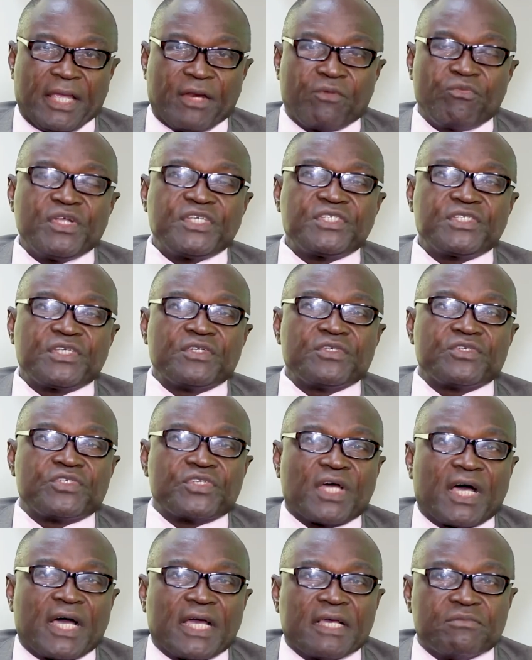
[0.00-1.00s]
In recent
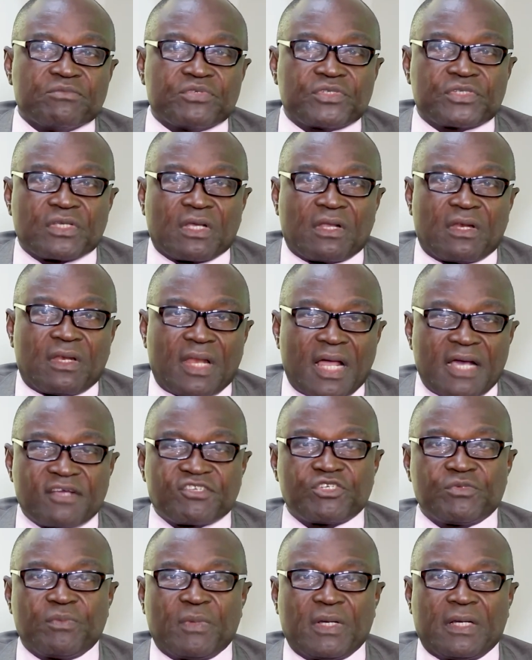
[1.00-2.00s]
times,
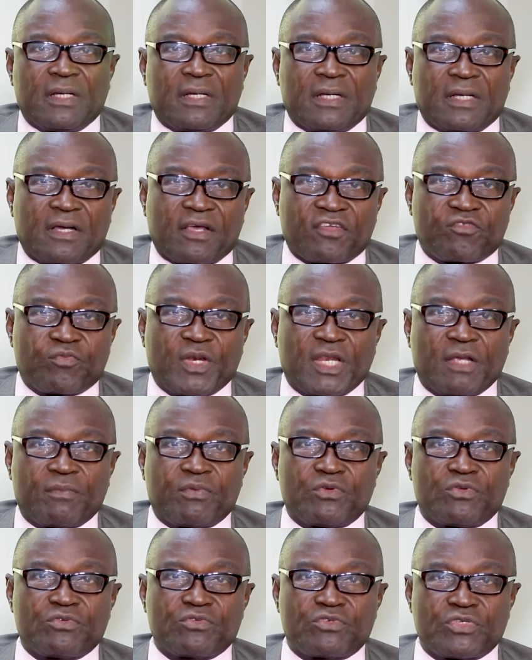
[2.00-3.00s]
Lashma has been
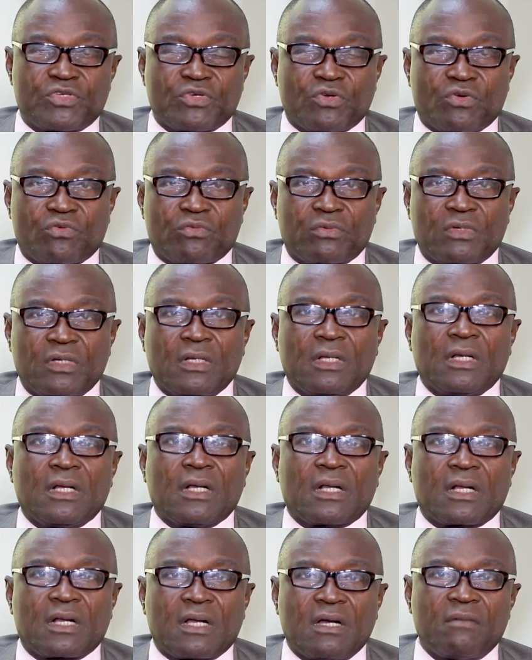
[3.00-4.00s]
able to
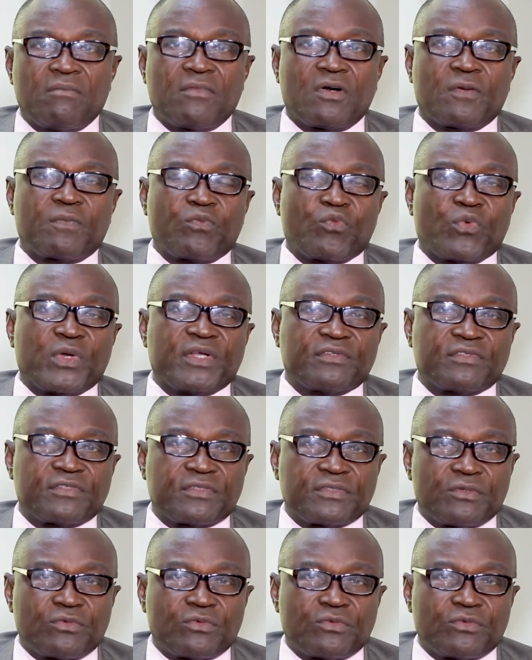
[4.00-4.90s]
come up with